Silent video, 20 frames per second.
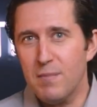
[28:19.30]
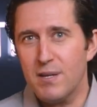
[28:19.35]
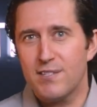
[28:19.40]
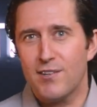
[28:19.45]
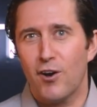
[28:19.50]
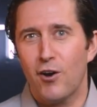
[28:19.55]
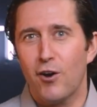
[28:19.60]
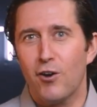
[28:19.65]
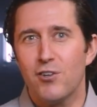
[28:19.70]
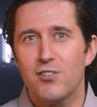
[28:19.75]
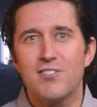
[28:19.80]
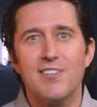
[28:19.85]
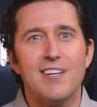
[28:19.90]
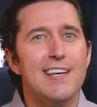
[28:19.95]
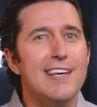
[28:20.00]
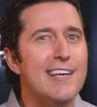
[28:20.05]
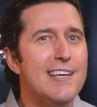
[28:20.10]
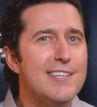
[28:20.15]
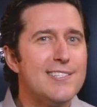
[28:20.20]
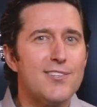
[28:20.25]
materials
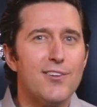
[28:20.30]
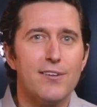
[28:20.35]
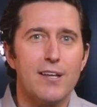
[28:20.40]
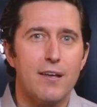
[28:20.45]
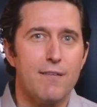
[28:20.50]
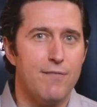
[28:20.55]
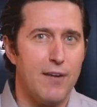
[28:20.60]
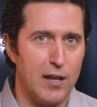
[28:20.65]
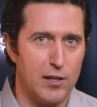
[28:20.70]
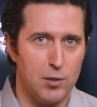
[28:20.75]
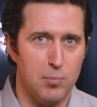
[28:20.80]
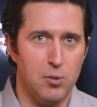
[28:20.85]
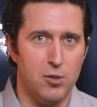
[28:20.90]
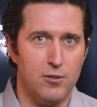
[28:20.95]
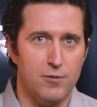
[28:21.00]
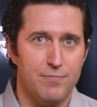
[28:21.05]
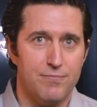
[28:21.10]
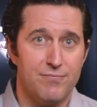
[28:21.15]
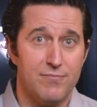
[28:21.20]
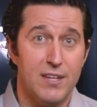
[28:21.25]
easily available.
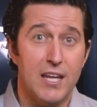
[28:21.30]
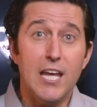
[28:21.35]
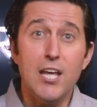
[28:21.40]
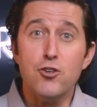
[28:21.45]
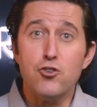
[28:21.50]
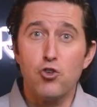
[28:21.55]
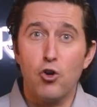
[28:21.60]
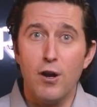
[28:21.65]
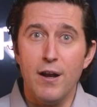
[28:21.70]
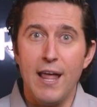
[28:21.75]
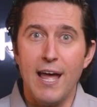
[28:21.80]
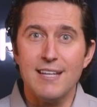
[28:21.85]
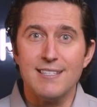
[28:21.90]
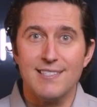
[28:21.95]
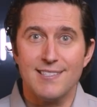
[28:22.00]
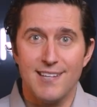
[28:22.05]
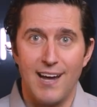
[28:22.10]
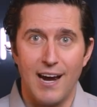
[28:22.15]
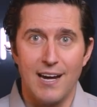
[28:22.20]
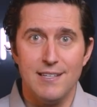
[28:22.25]
Intranet
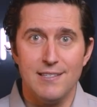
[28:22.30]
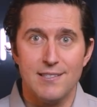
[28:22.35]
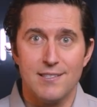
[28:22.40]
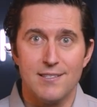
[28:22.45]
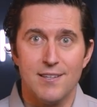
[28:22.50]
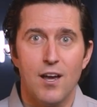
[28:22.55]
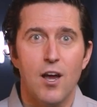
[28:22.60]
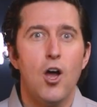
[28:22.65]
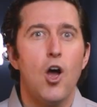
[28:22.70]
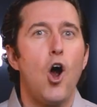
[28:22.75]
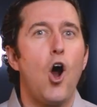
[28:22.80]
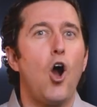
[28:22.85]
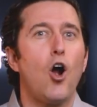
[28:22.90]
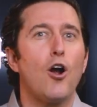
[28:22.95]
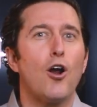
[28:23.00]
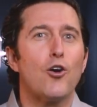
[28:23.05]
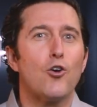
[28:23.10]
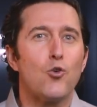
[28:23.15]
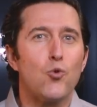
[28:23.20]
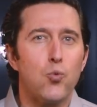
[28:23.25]
sites are
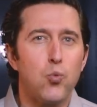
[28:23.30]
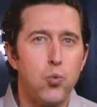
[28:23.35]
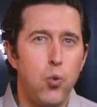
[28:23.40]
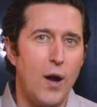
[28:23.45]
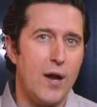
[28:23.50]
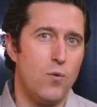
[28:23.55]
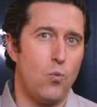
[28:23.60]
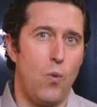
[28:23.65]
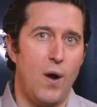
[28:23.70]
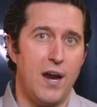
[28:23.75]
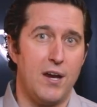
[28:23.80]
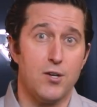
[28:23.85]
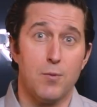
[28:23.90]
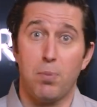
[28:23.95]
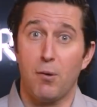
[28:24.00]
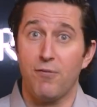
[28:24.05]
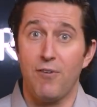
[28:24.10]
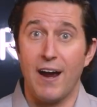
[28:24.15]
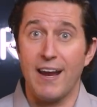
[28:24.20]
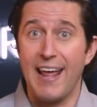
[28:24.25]
a great way to
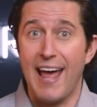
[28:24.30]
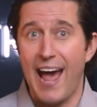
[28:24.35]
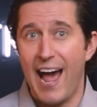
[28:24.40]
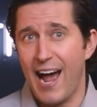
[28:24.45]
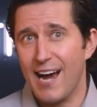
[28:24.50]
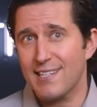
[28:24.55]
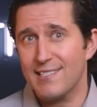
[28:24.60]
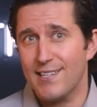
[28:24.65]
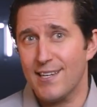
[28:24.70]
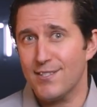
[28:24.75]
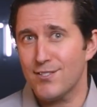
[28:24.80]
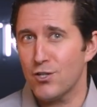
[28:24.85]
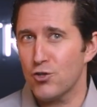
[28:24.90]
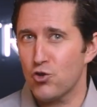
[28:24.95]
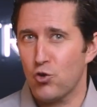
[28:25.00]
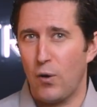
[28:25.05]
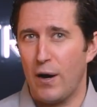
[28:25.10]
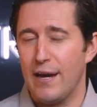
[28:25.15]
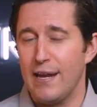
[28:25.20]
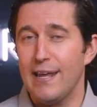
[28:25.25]
provide access to
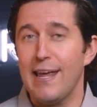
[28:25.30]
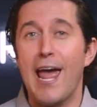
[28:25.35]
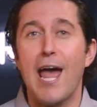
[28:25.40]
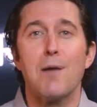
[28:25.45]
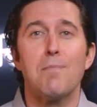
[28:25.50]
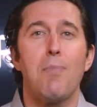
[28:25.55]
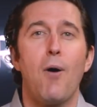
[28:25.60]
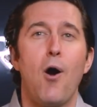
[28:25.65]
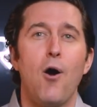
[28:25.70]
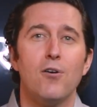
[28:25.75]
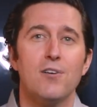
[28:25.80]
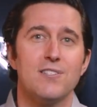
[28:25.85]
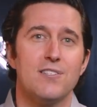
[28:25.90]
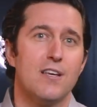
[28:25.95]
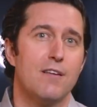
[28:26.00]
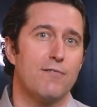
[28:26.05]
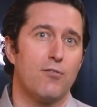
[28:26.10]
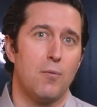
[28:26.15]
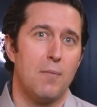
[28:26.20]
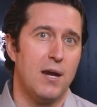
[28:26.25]
training and policy
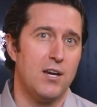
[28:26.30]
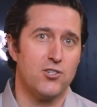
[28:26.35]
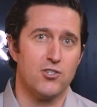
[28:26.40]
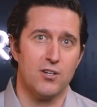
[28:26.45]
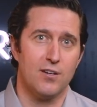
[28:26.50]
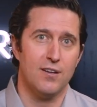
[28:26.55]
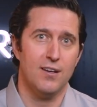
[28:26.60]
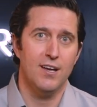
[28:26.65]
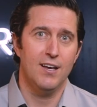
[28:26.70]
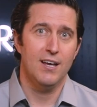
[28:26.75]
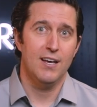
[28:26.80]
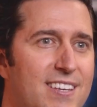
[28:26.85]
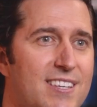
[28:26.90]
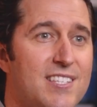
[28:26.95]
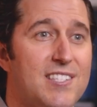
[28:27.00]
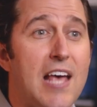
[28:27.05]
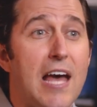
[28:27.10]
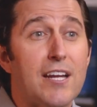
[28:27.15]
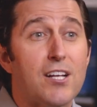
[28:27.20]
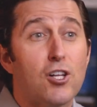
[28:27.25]
information.
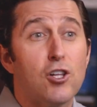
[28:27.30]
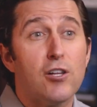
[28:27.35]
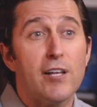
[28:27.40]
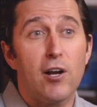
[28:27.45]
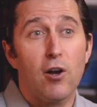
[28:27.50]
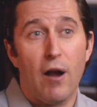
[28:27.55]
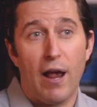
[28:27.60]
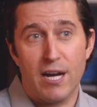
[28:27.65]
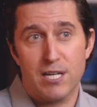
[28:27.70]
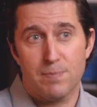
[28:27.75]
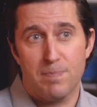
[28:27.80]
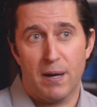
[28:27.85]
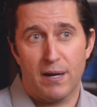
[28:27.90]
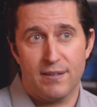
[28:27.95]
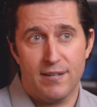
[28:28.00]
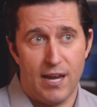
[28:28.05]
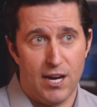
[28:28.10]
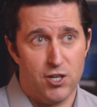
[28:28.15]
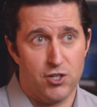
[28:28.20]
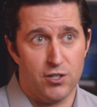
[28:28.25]
Set clear
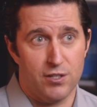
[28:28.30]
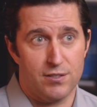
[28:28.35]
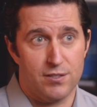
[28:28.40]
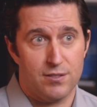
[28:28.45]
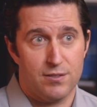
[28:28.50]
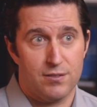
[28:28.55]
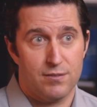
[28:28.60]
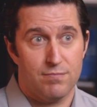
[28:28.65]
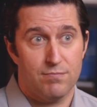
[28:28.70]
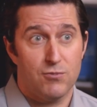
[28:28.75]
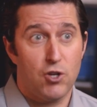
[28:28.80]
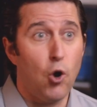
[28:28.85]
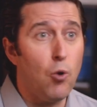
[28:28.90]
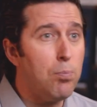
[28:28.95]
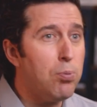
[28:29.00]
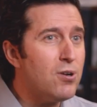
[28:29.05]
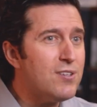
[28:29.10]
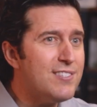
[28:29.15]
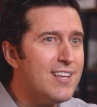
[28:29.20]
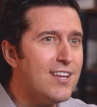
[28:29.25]
expectations. Don't
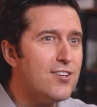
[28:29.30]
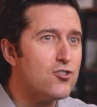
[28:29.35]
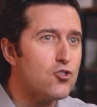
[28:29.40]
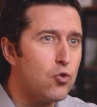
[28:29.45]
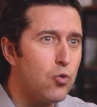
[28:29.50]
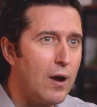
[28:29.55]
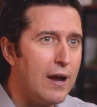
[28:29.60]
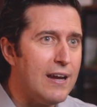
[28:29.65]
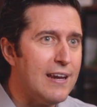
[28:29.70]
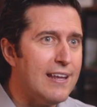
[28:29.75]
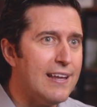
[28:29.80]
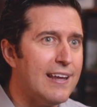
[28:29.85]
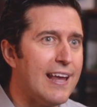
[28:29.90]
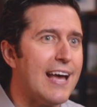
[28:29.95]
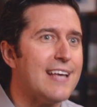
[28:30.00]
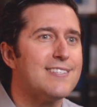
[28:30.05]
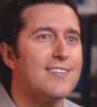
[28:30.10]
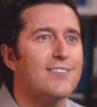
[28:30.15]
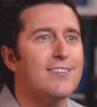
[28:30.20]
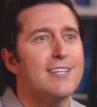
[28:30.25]
present training
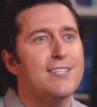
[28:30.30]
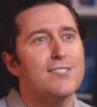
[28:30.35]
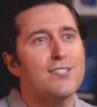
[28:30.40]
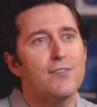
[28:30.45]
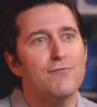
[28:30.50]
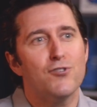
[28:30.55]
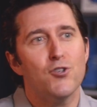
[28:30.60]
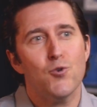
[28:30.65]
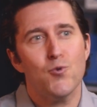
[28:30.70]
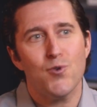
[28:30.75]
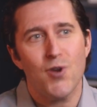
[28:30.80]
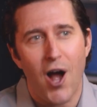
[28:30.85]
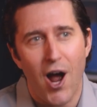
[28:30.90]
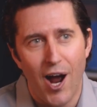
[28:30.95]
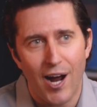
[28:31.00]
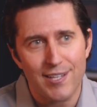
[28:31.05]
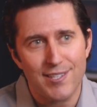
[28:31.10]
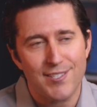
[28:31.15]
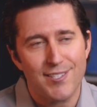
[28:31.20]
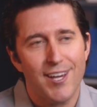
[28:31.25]
as a list of
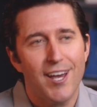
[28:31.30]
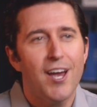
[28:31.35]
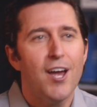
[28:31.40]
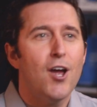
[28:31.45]
do-nots.